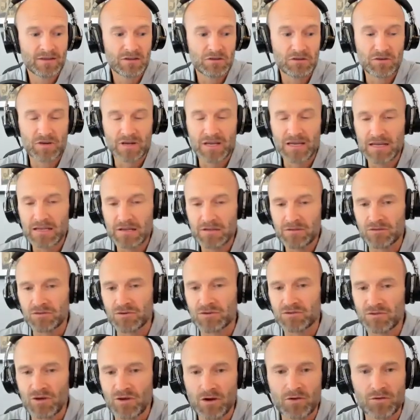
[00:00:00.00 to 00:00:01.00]
you can either
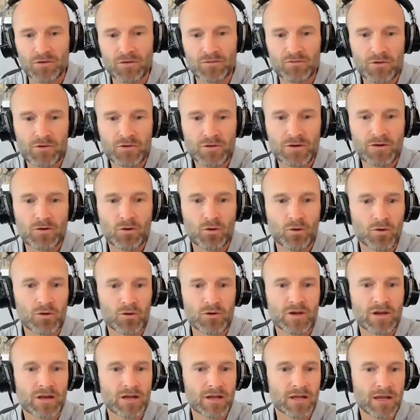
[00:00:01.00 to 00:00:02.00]
struggle through it, or
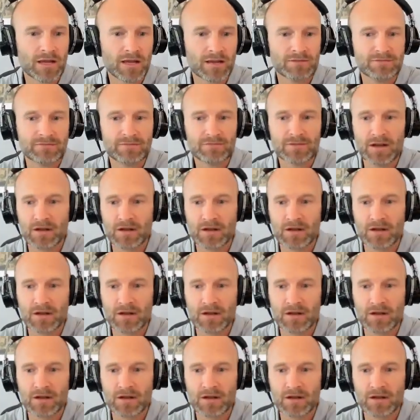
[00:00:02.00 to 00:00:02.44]
you can get